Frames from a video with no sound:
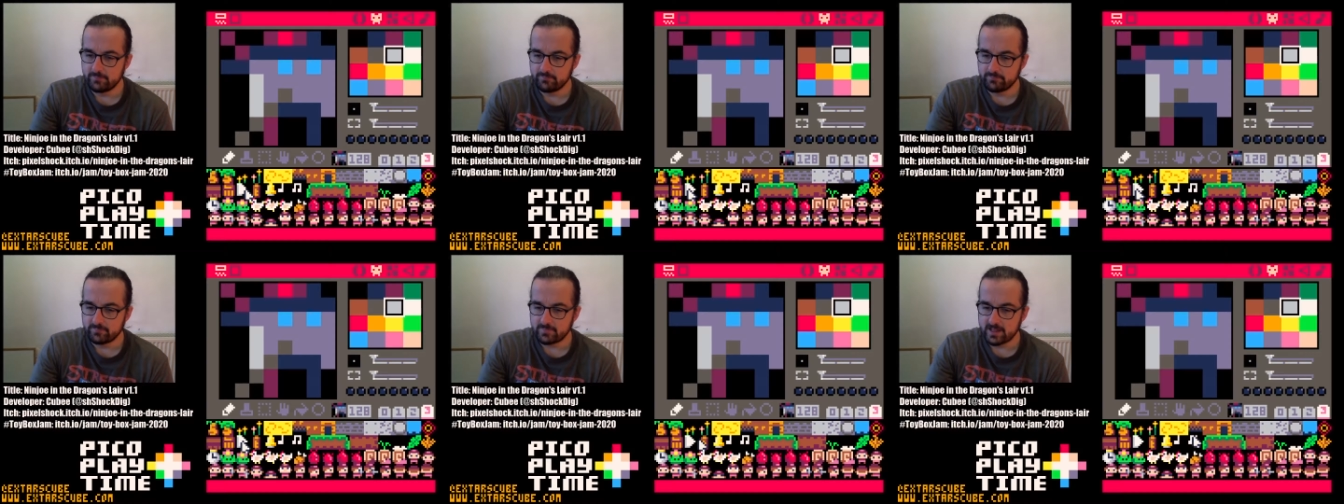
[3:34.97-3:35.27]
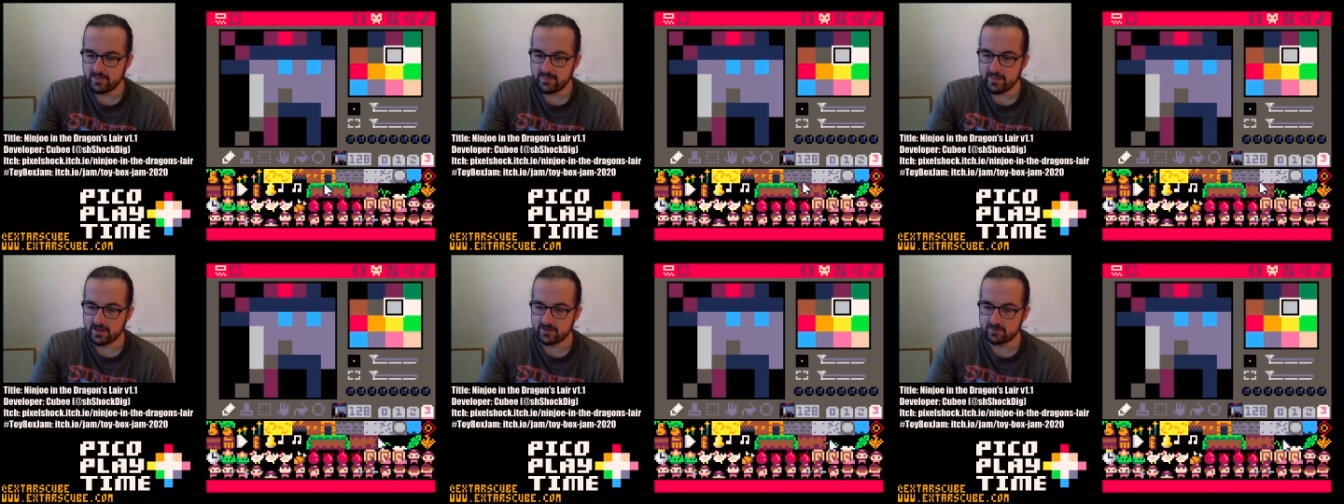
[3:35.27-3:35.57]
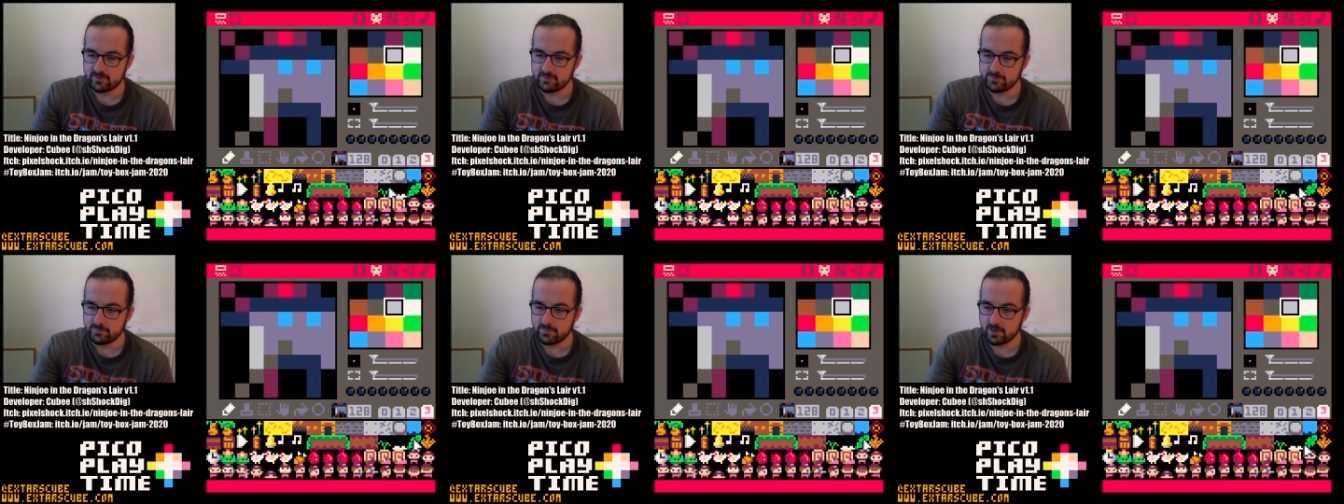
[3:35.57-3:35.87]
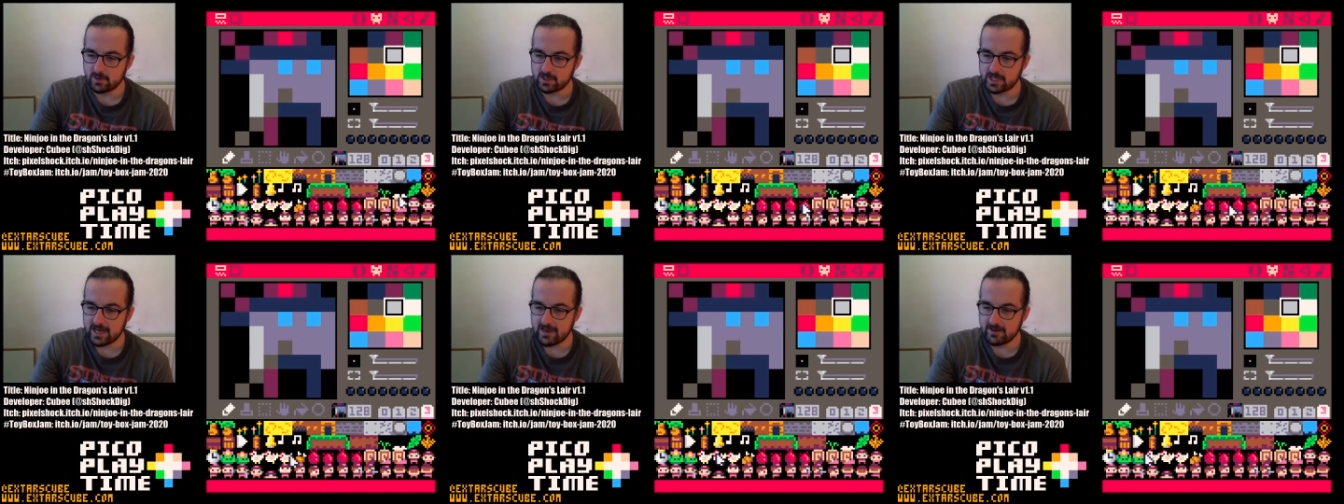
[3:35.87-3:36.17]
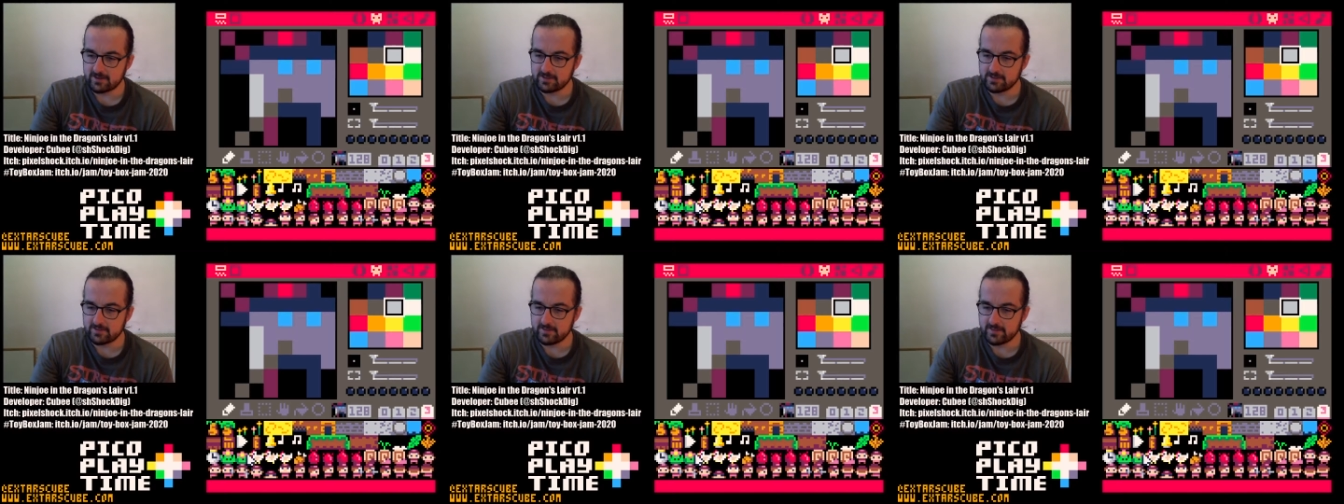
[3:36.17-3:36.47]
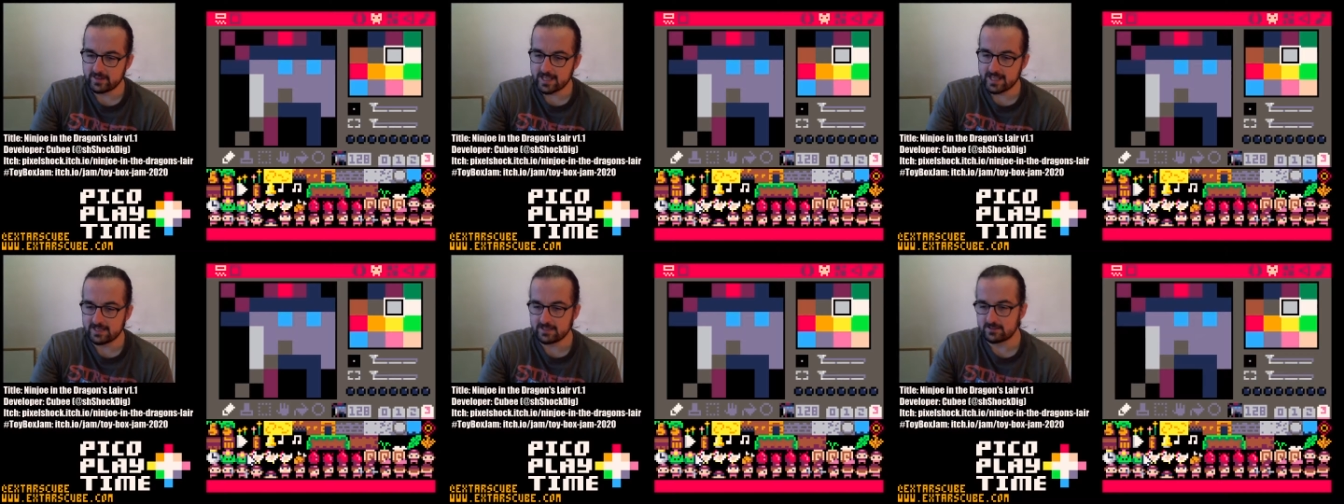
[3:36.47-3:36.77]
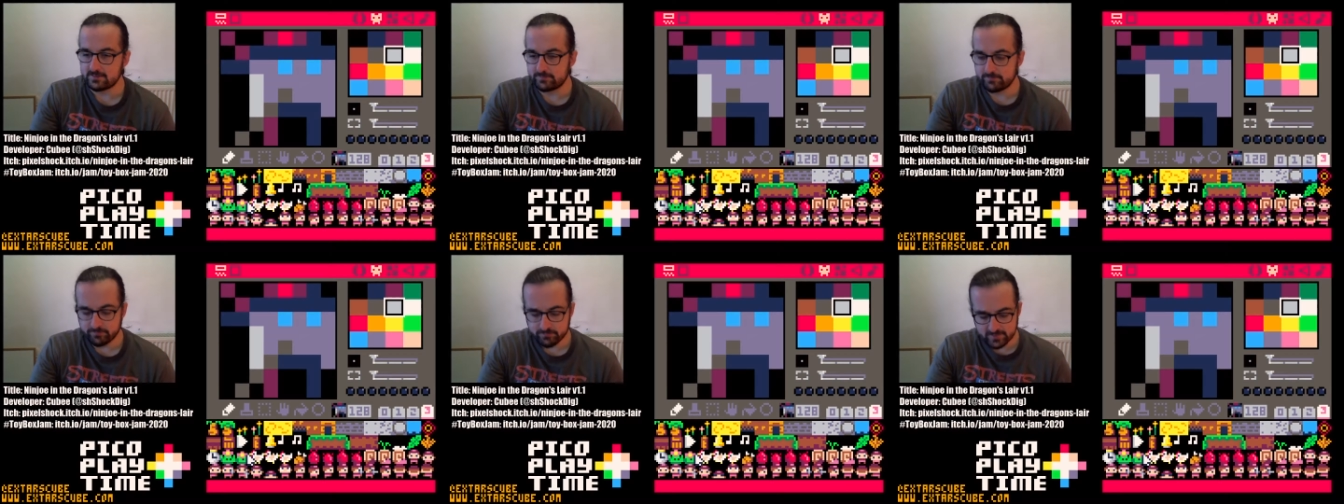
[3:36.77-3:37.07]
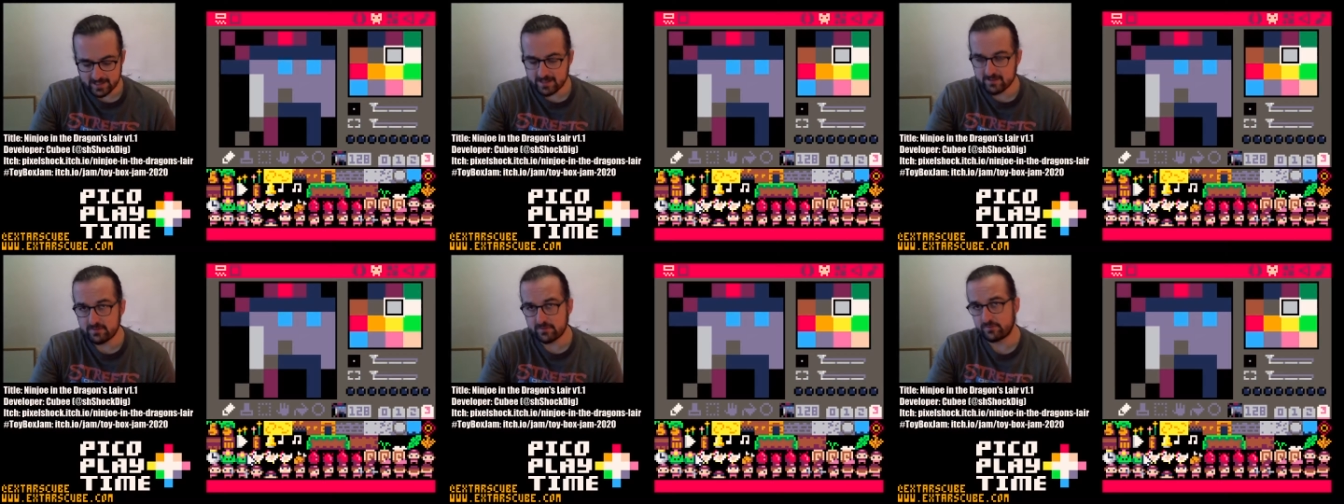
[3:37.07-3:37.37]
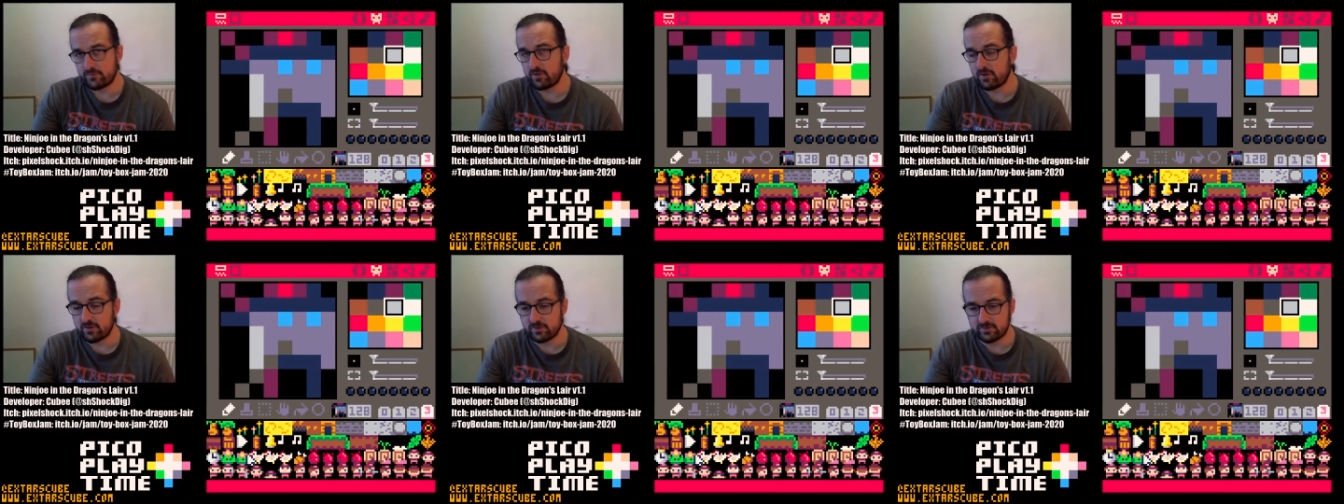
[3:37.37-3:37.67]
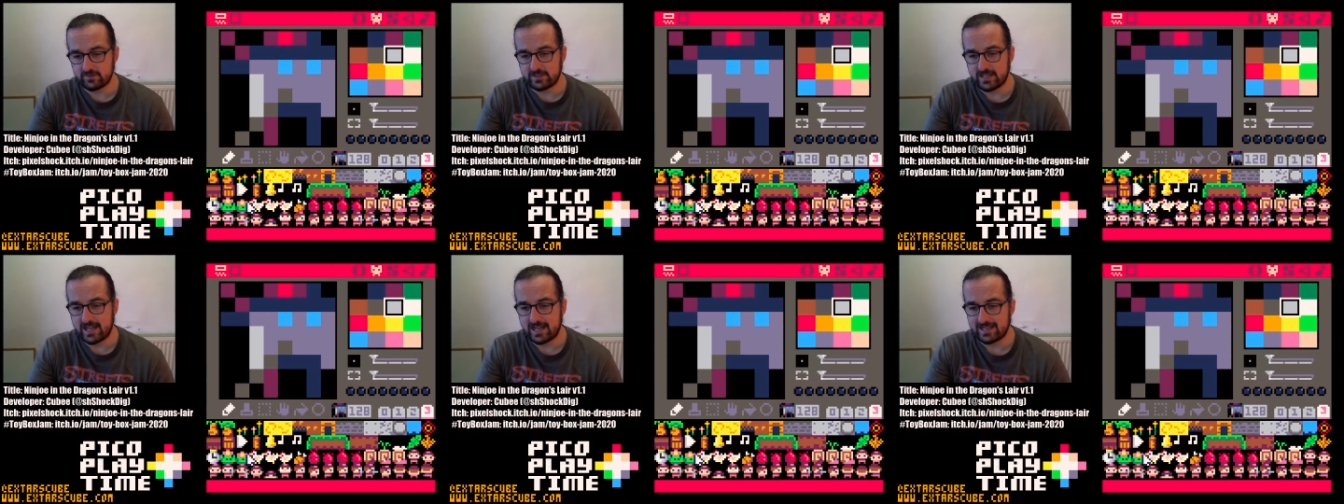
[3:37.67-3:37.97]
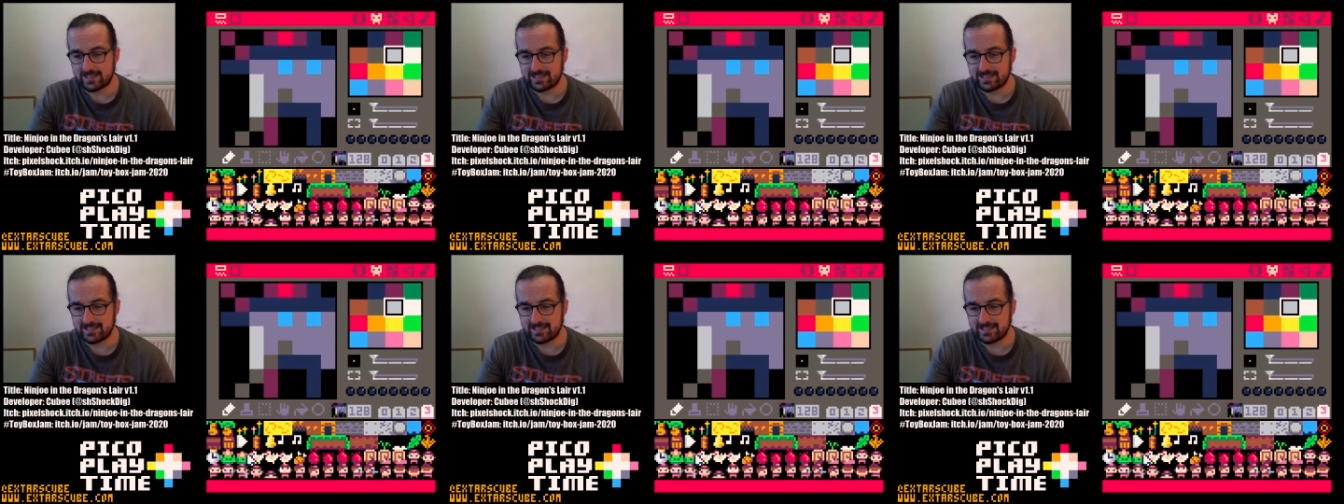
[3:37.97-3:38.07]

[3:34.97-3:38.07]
and then some more characters at the end. That's the first start